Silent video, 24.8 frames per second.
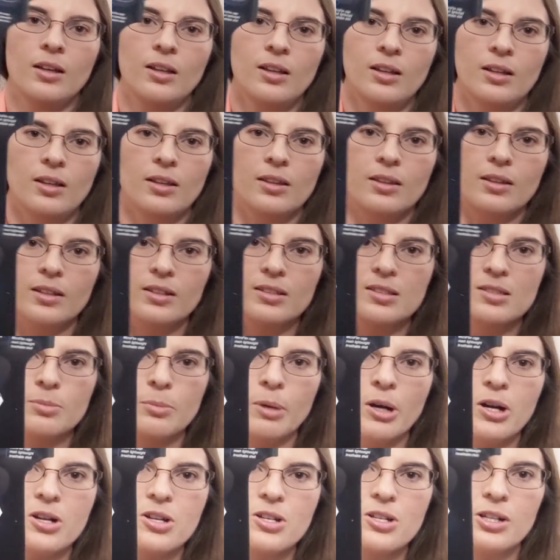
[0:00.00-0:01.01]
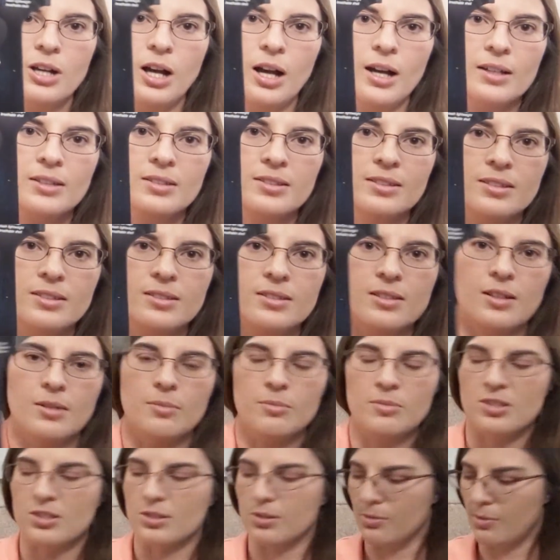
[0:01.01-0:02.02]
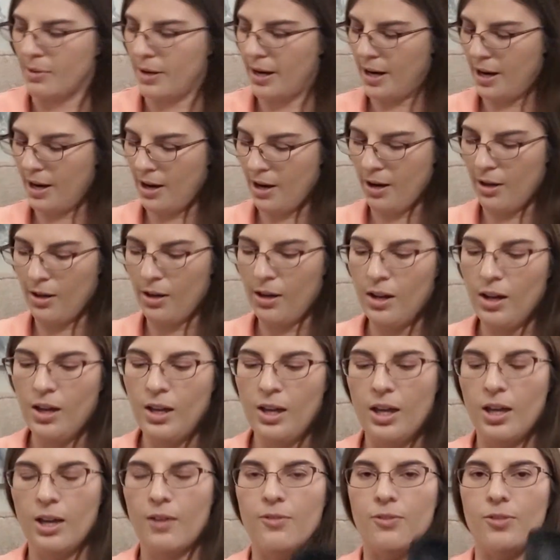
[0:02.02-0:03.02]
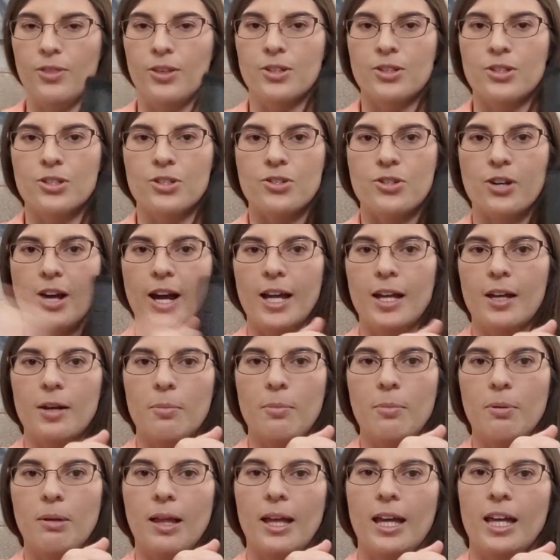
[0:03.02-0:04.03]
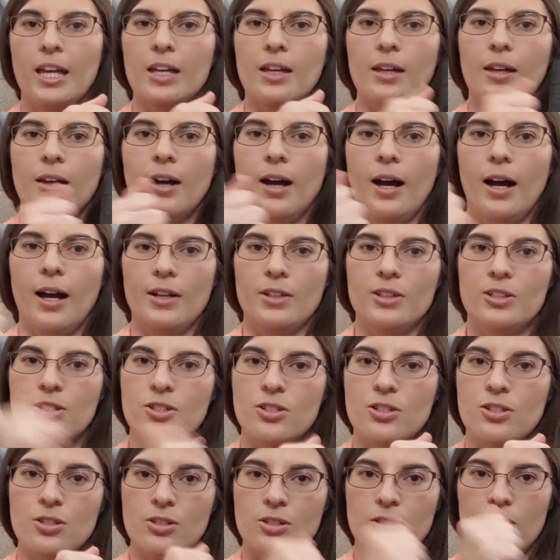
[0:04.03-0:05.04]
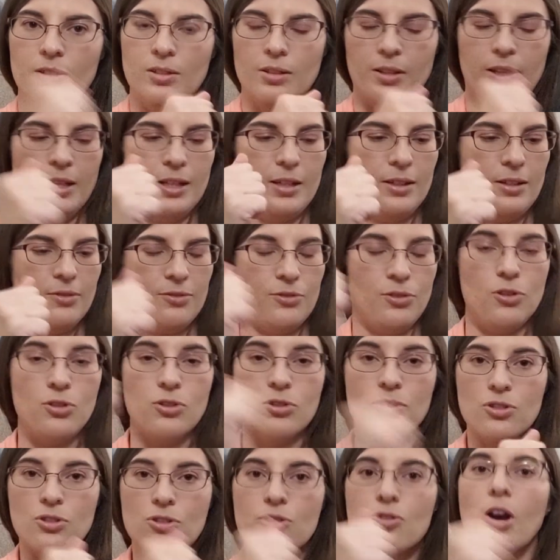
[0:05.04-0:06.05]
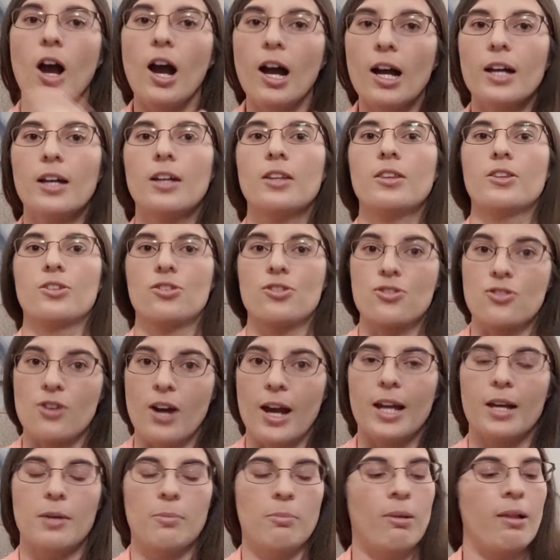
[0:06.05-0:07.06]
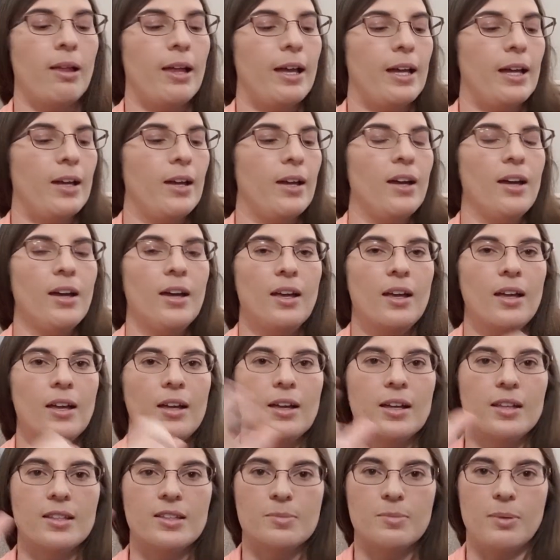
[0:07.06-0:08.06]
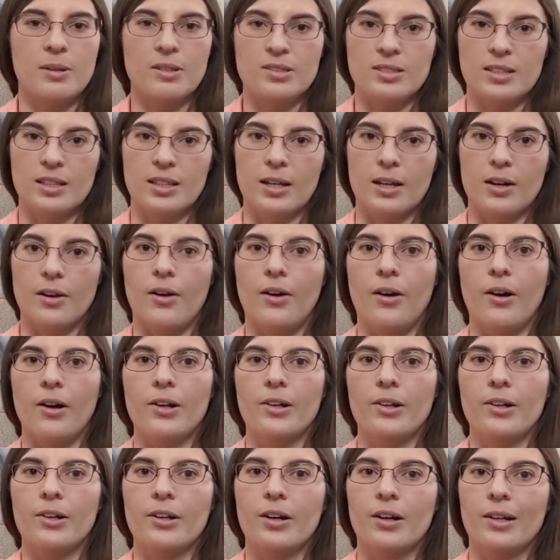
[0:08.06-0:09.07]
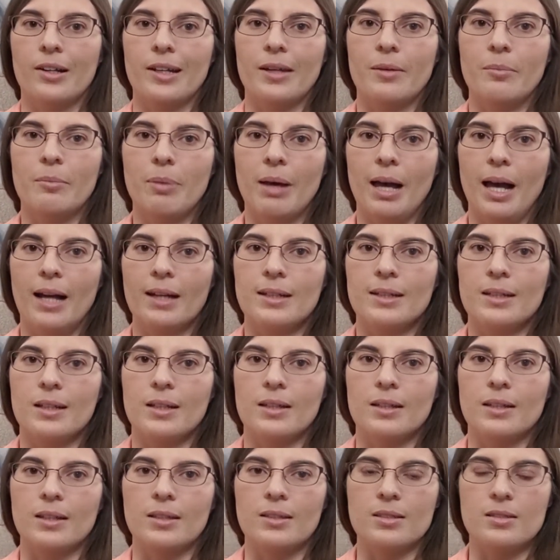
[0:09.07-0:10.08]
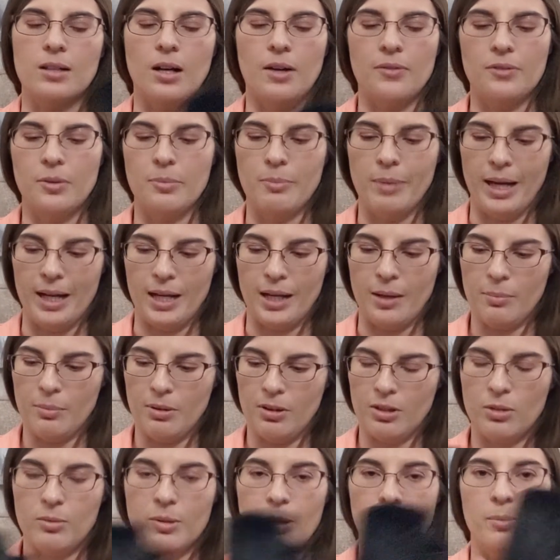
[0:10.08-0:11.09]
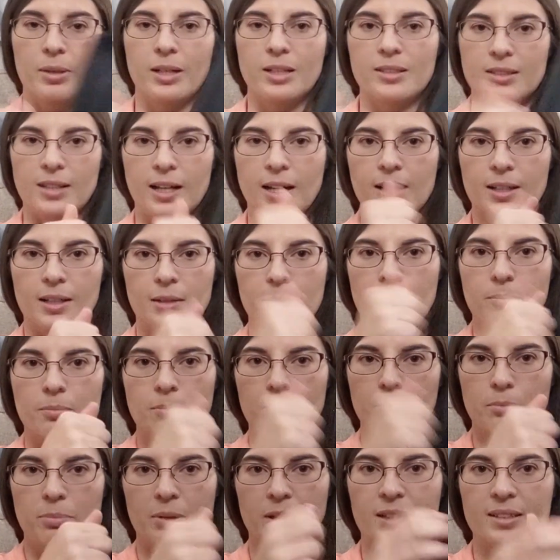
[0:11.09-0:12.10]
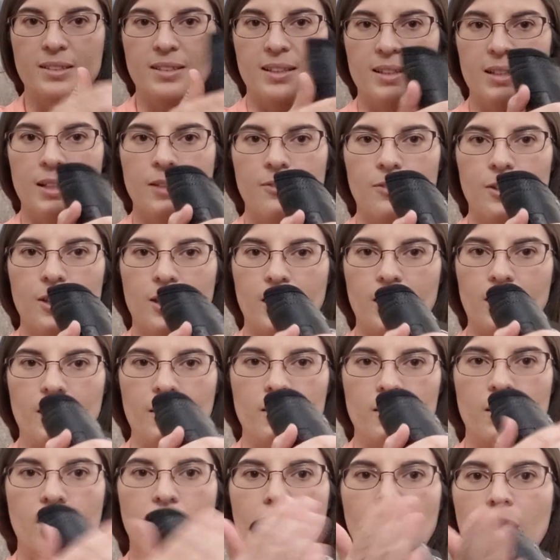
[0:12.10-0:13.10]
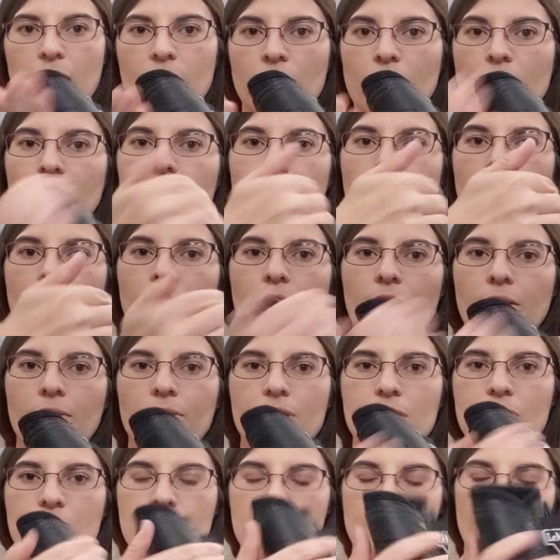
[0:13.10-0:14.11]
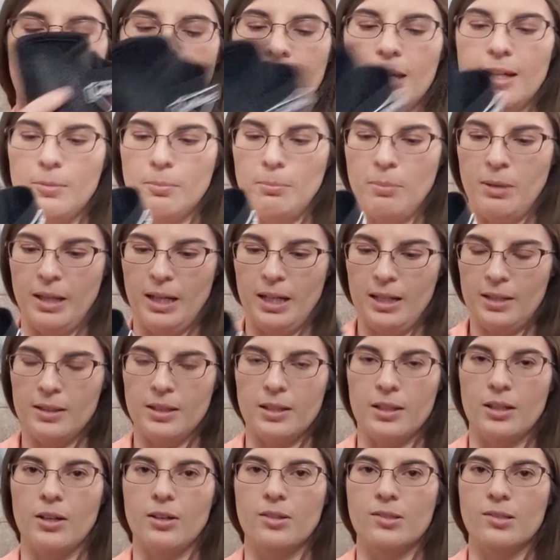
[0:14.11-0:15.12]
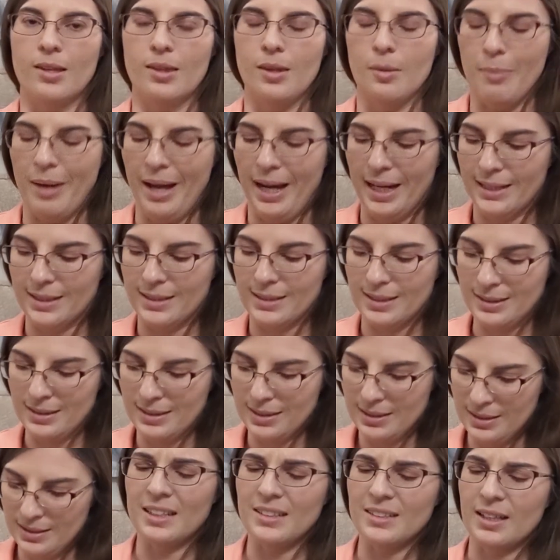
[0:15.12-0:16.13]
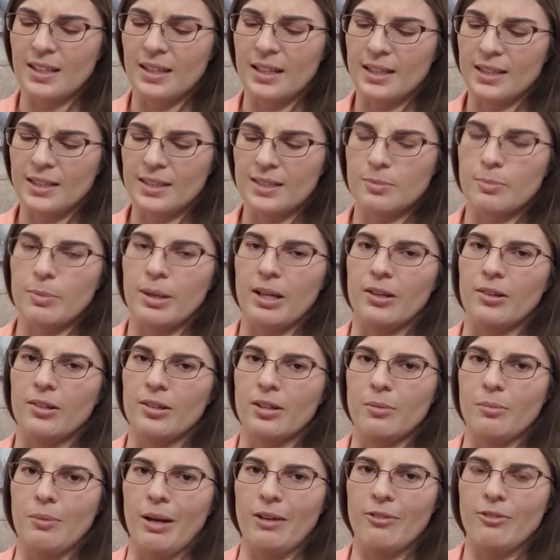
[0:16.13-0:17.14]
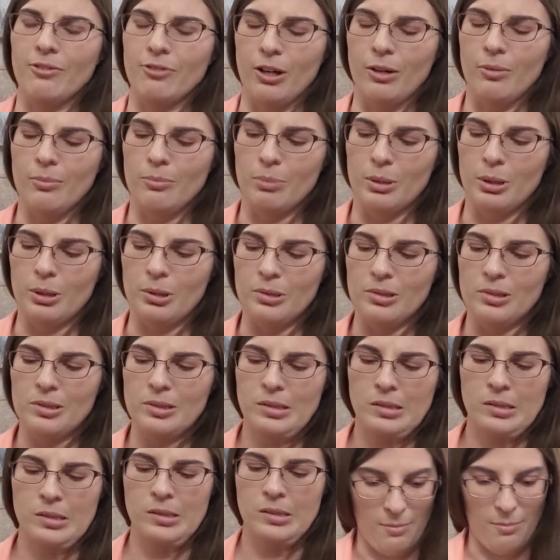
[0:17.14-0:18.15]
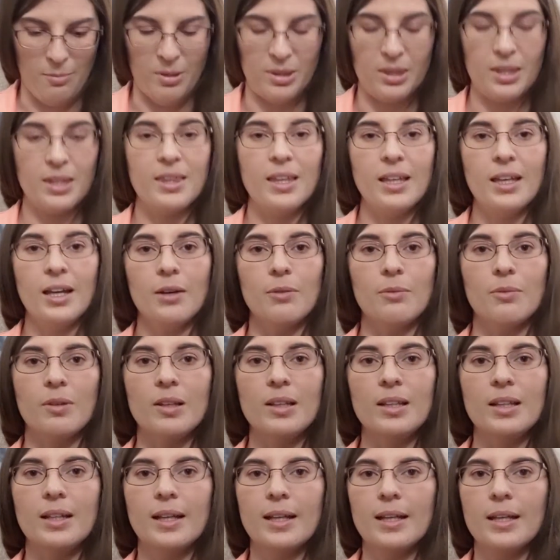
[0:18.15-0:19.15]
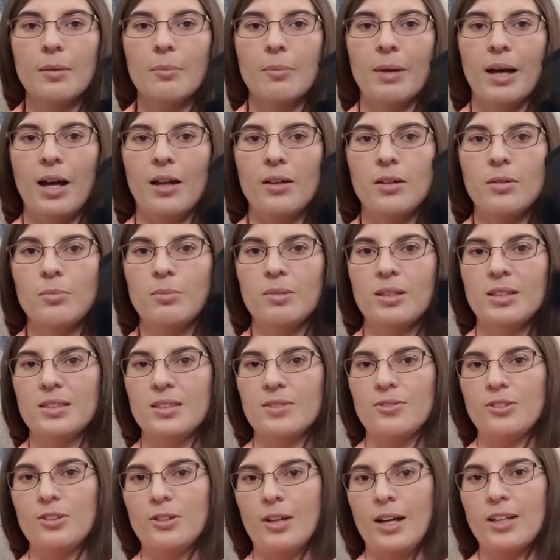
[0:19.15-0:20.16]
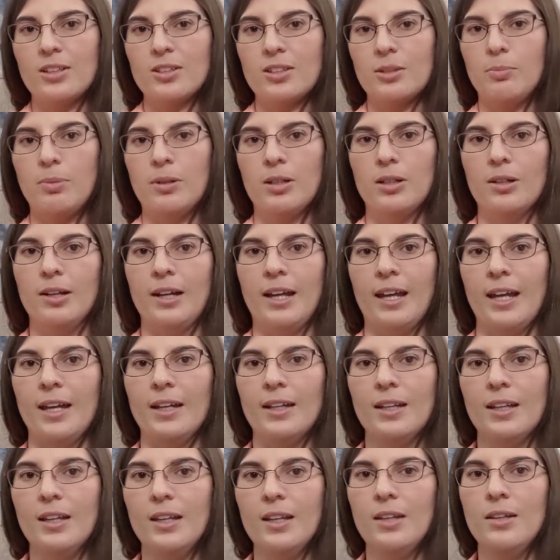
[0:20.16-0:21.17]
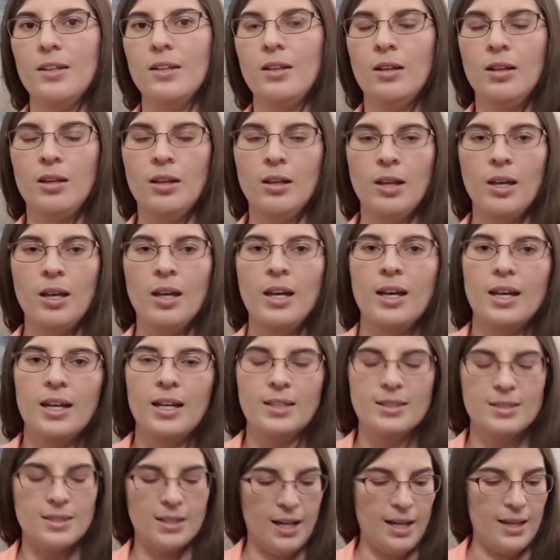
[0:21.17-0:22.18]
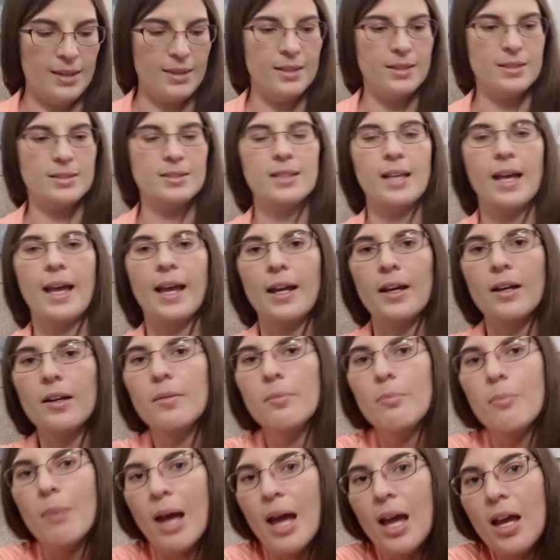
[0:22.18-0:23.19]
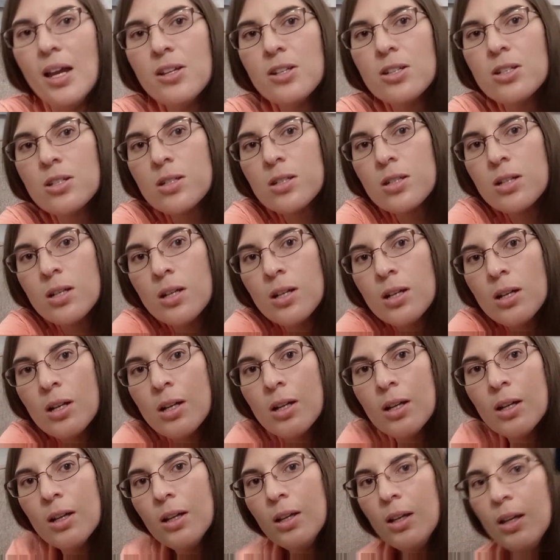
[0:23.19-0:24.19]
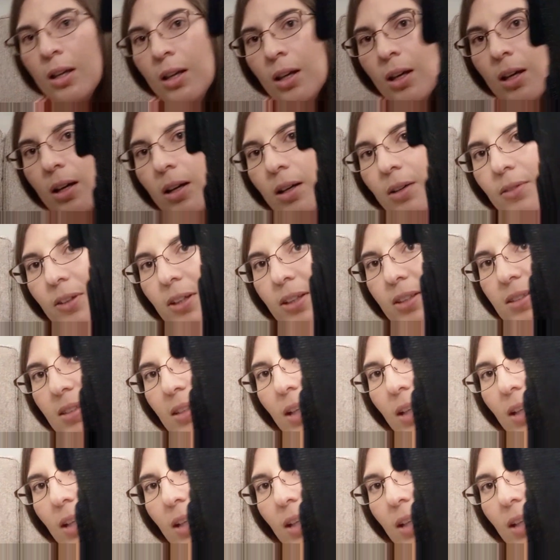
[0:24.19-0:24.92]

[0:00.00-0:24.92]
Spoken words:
the smart shock system, to where if the strike plate got, like if you struck the strike plate, it's supposed to get harder on impact and then soften back up a little bit, but it's got a pretty significant curved strike plate that goes on the back tendons. I like these better than my front boots. But the thing I really like about them is if you actually put your hand in, it's got this air mesh. I don't know if you can see all